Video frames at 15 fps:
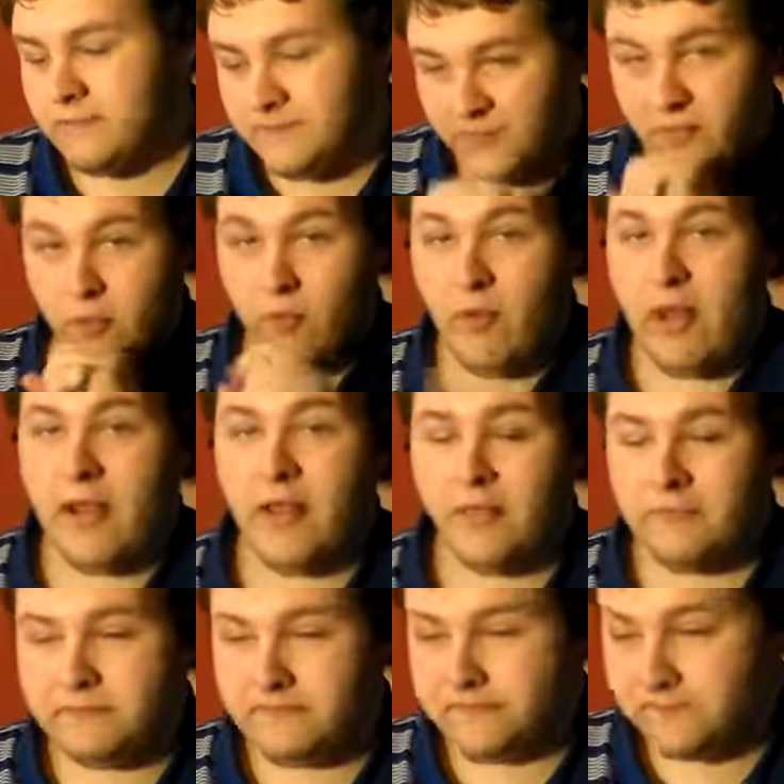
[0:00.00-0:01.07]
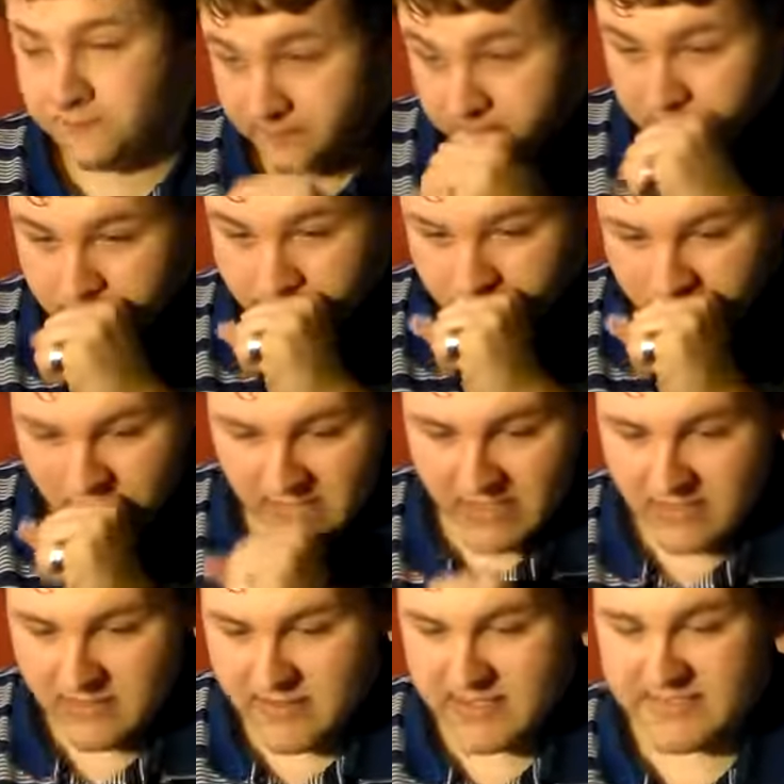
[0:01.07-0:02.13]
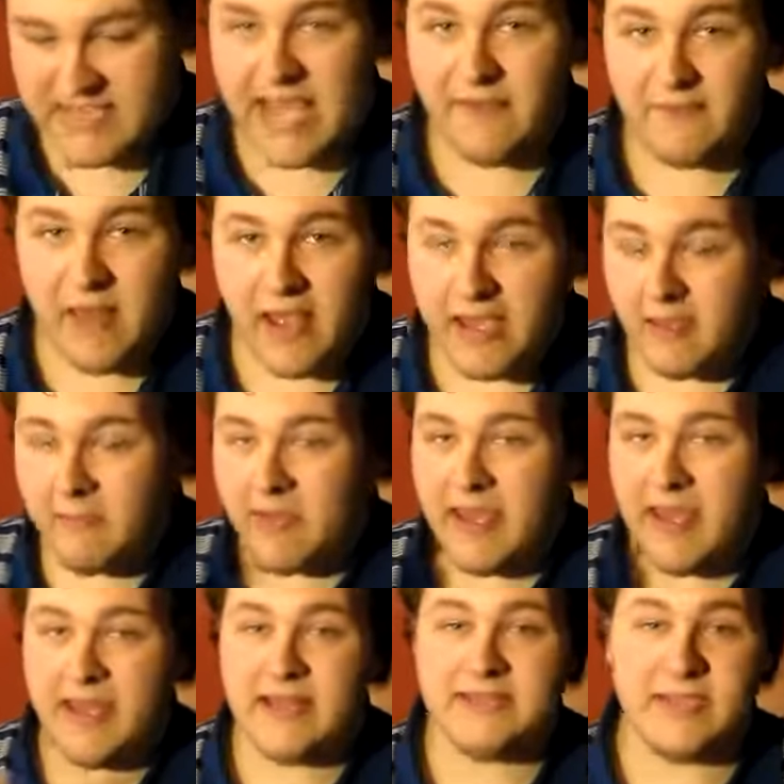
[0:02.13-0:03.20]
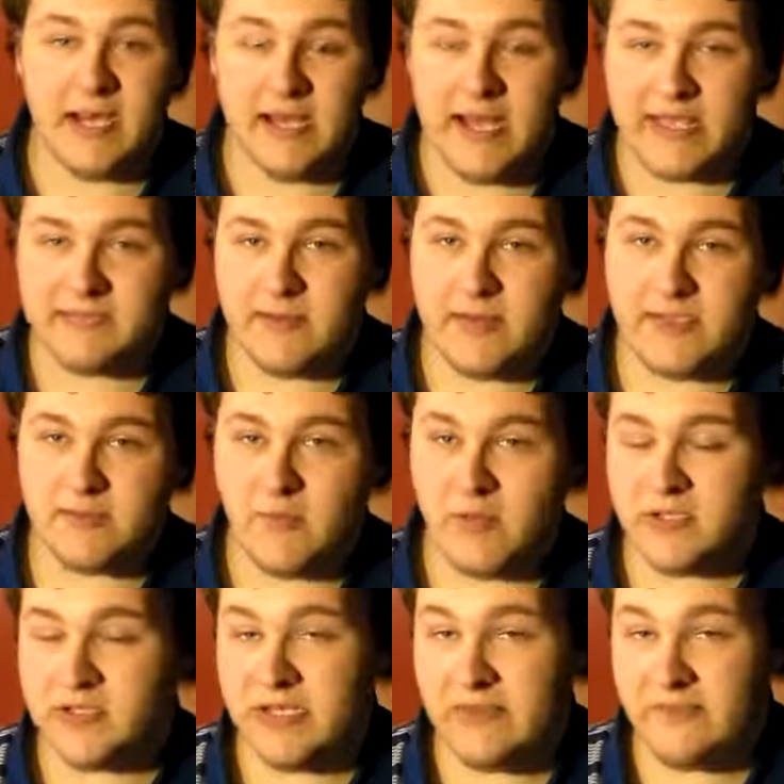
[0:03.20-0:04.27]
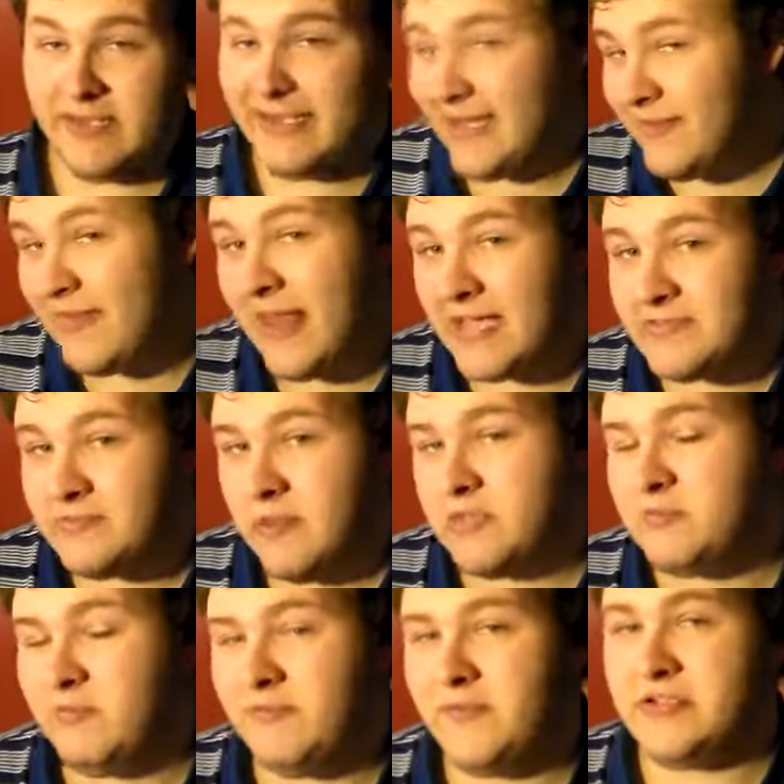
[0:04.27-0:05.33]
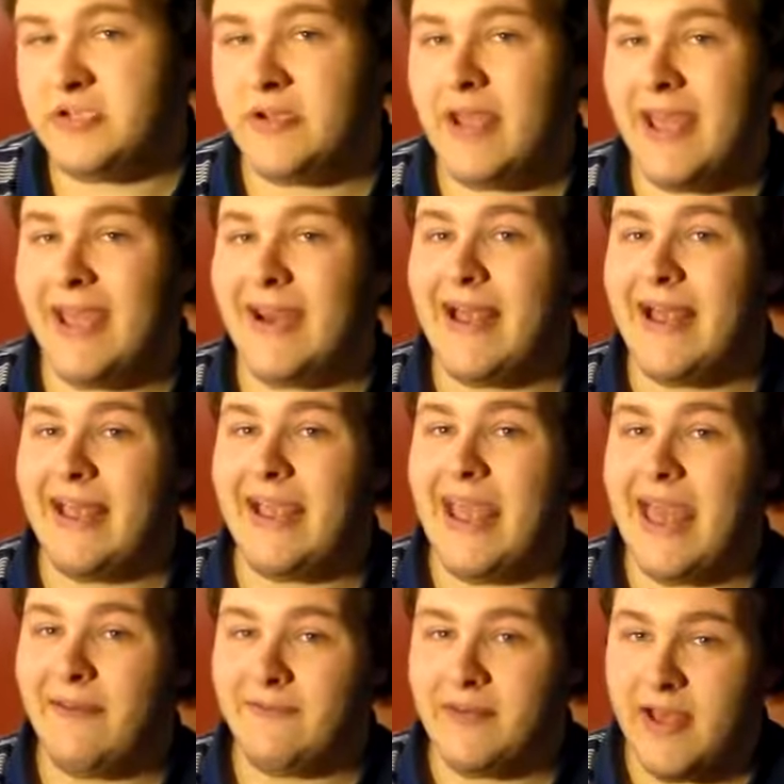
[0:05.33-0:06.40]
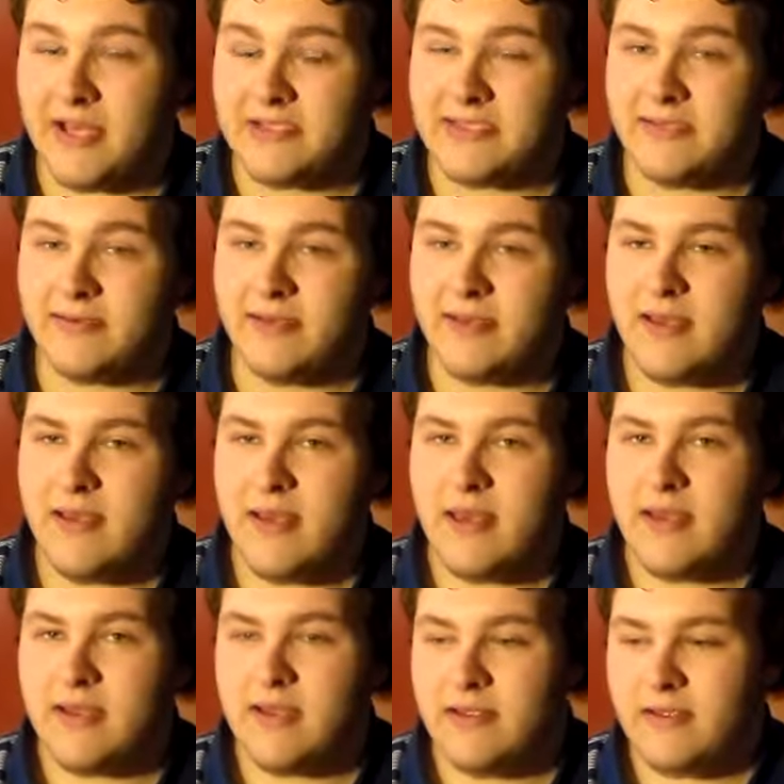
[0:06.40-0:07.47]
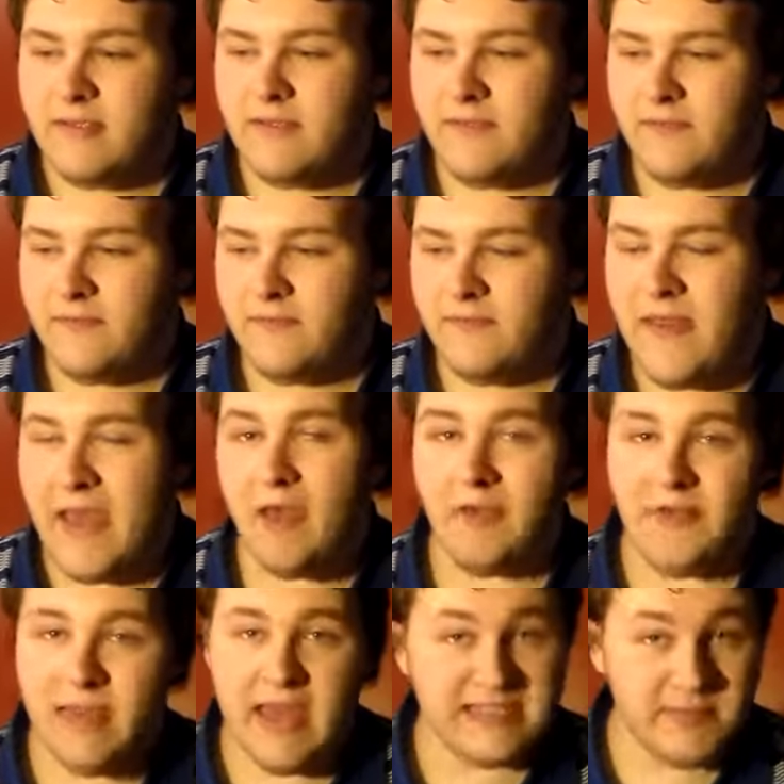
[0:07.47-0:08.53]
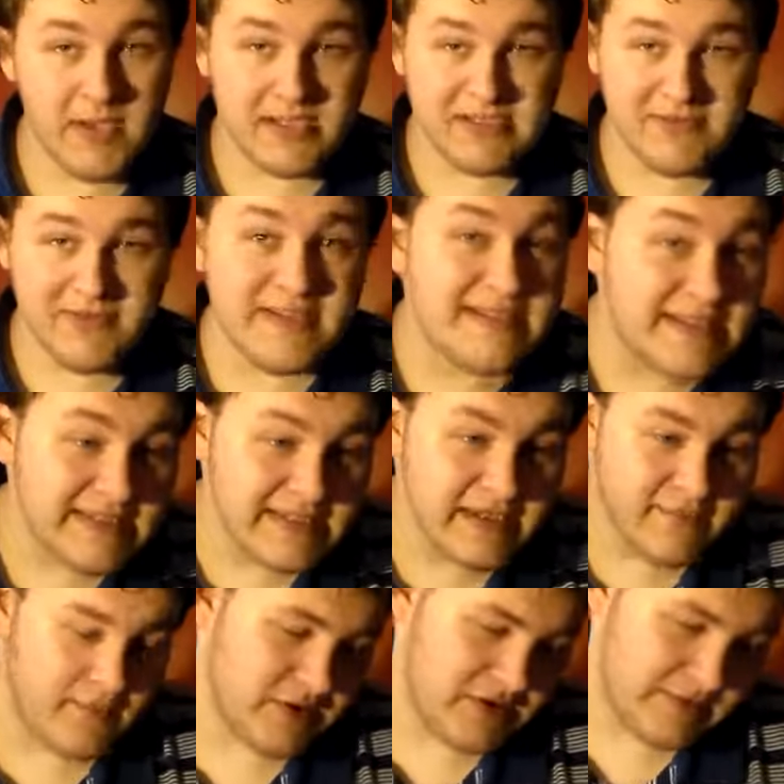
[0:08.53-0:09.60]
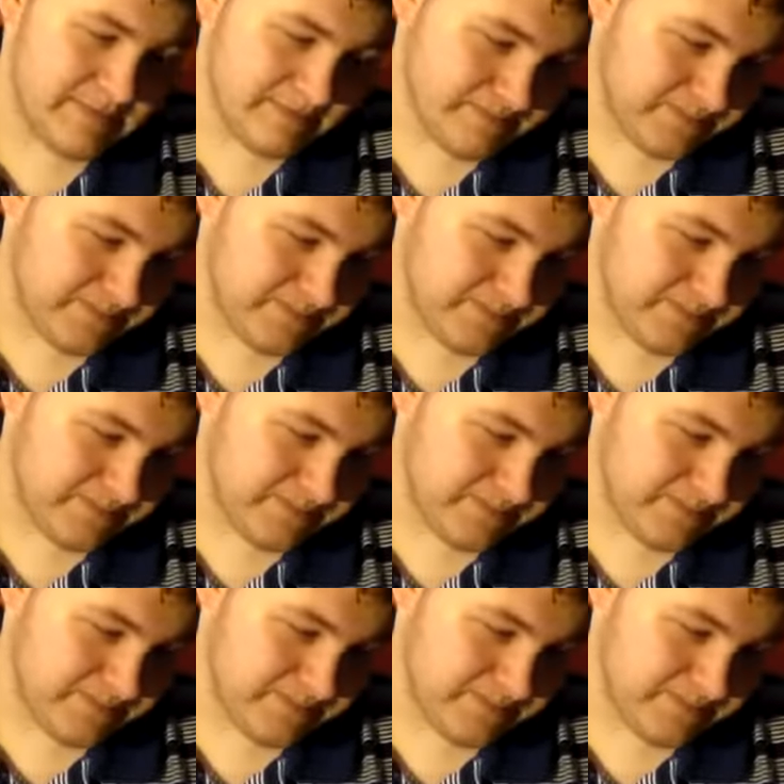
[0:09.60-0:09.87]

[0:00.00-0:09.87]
for a while, because I have not got my hands on an Xbox One to even get the Xbox One version, and I have not found the Xbox 360 version.